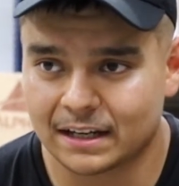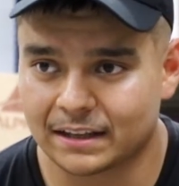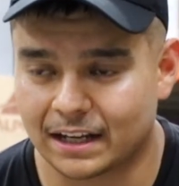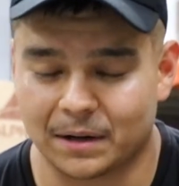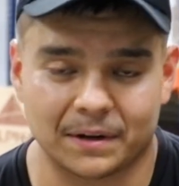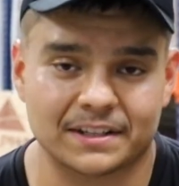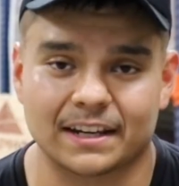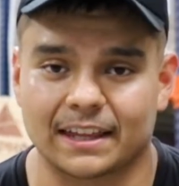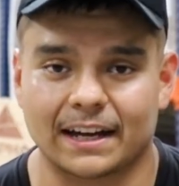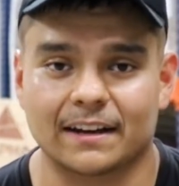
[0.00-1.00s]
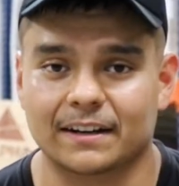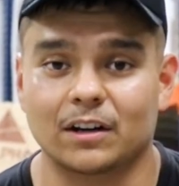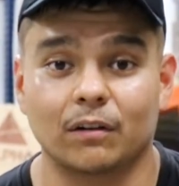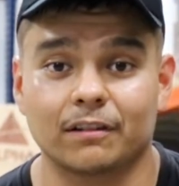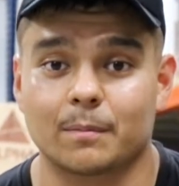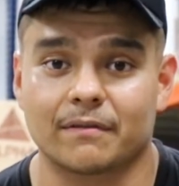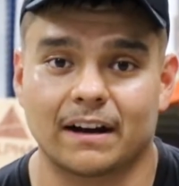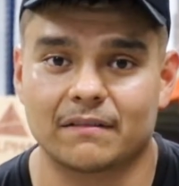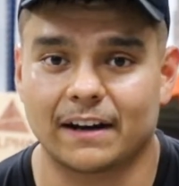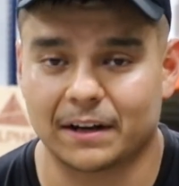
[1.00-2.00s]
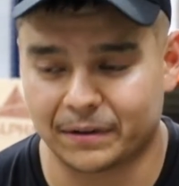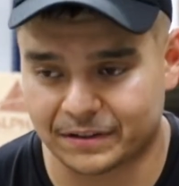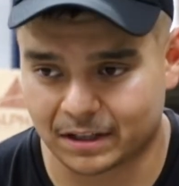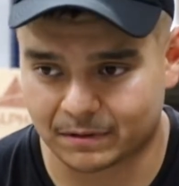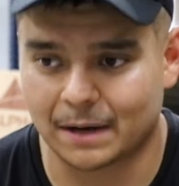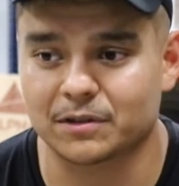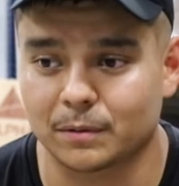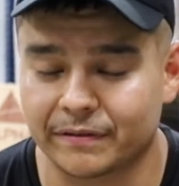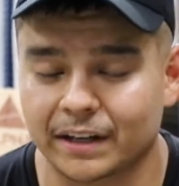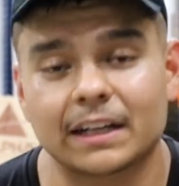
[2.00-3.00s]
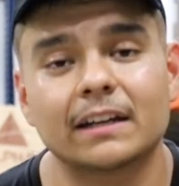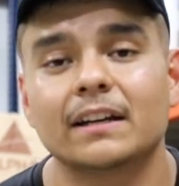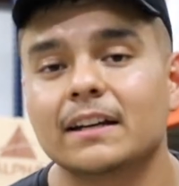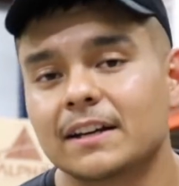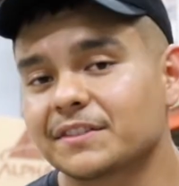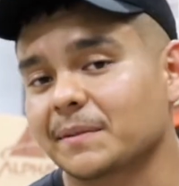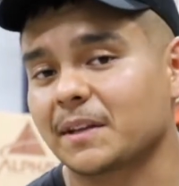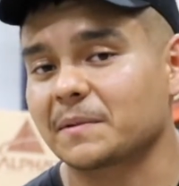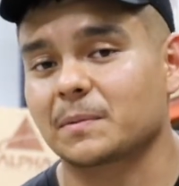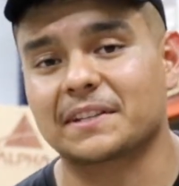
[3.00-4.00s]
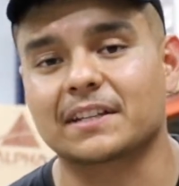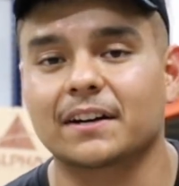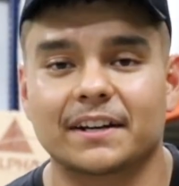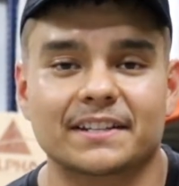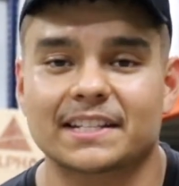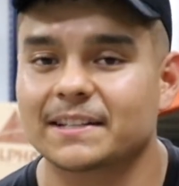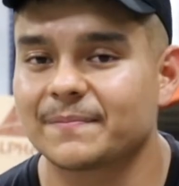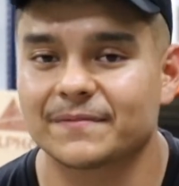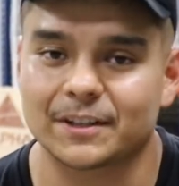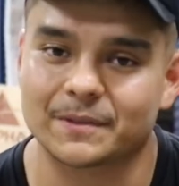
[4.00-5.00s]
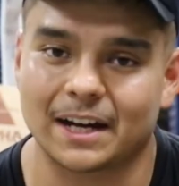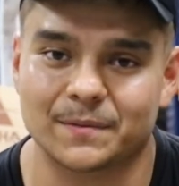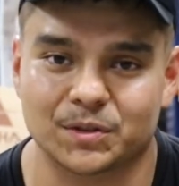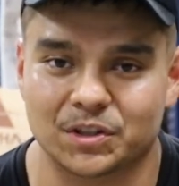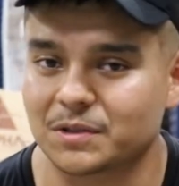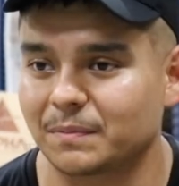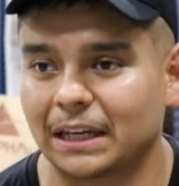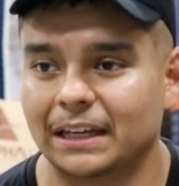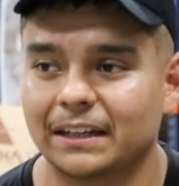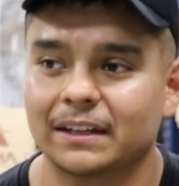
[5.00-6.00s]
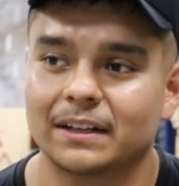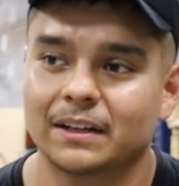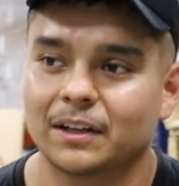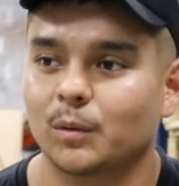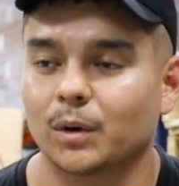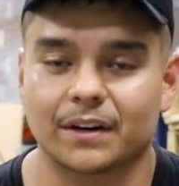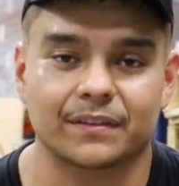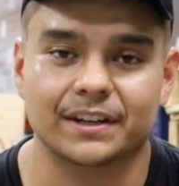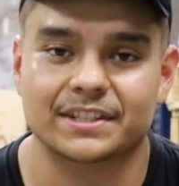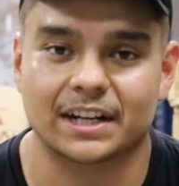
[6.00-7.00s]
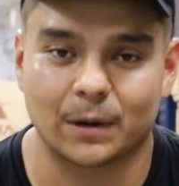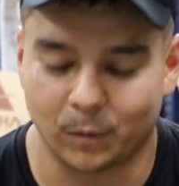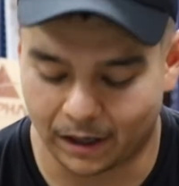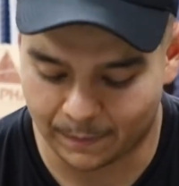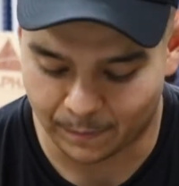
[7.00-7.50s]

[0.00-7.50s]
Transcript: that I want to say that could hopefully provide value, and sometimes they'll be funny, sometimes they'll be serious, sometimes they'll just be whatever it is that I want.